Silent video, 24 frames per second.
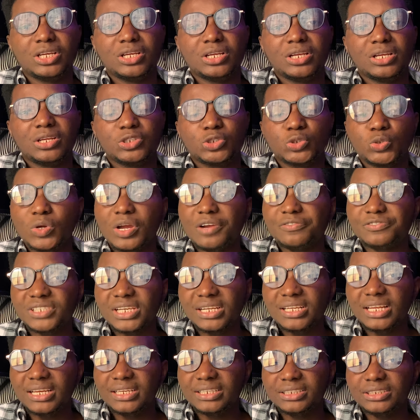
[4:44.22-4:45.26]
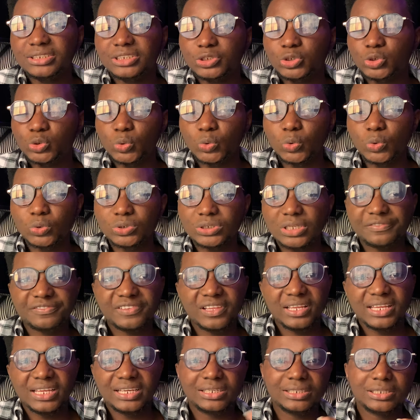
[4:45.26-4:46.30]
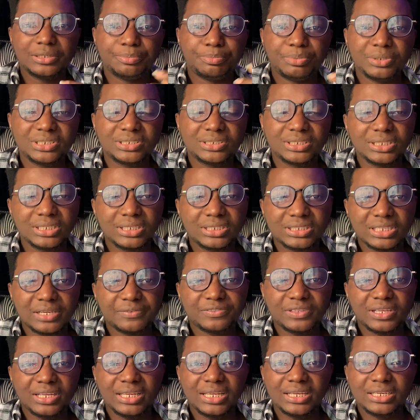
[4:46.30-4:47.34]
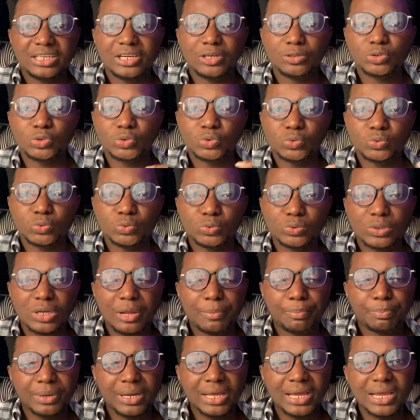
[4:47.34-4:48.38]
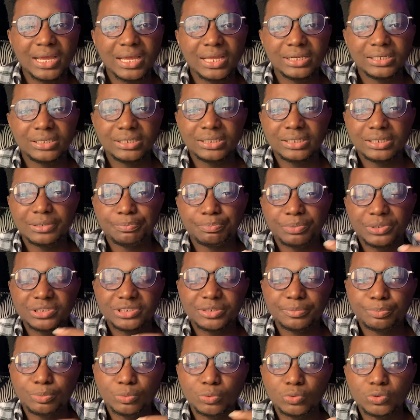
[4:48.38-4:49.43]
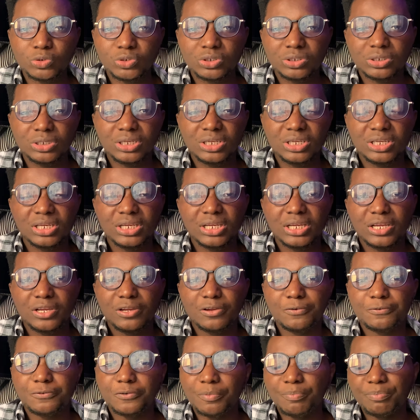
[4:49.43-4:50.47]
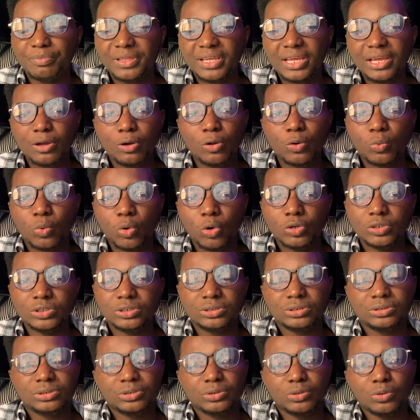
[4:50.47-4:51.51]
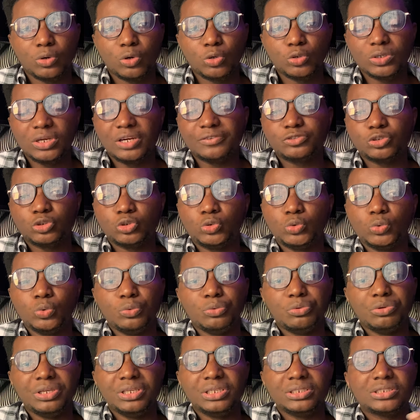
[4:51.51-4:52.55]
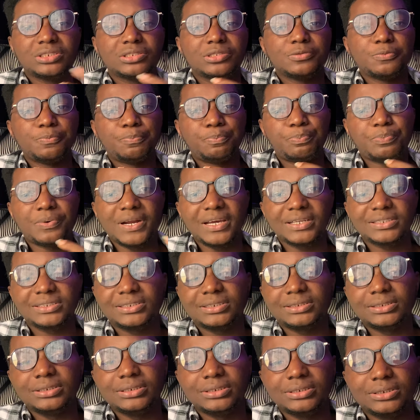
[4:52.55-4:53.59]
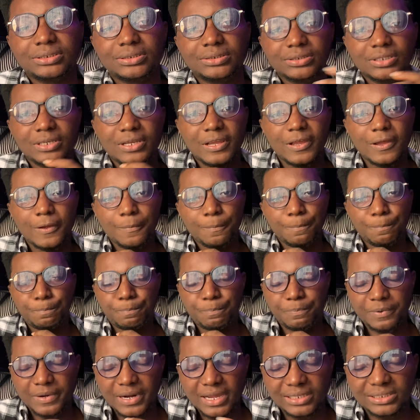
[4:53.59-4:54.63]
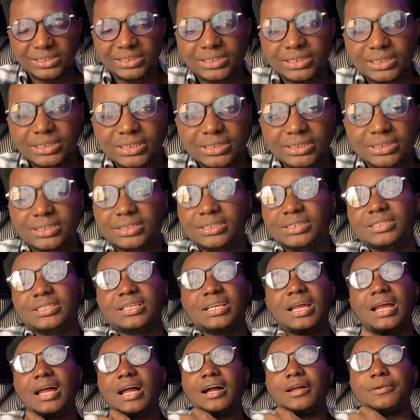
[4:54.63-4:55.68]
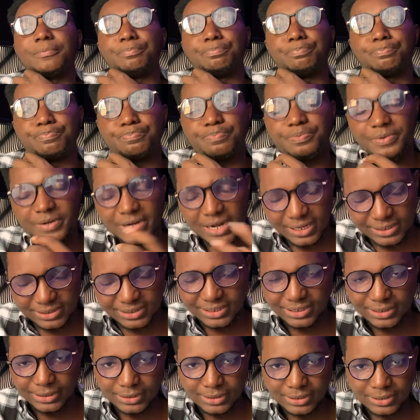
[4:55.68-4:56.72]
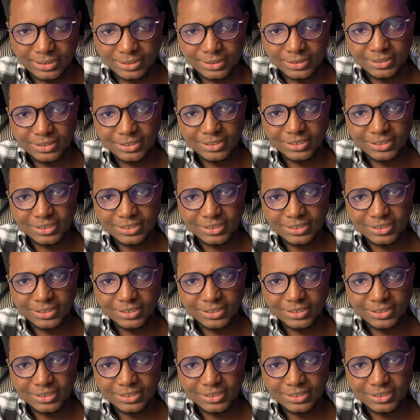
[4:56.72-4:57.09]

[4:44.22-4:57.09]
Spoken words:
So after learning the tools, after learning the basics, after learning how to apply the principles, from there onward, all you have to do is practice, practice, and practice.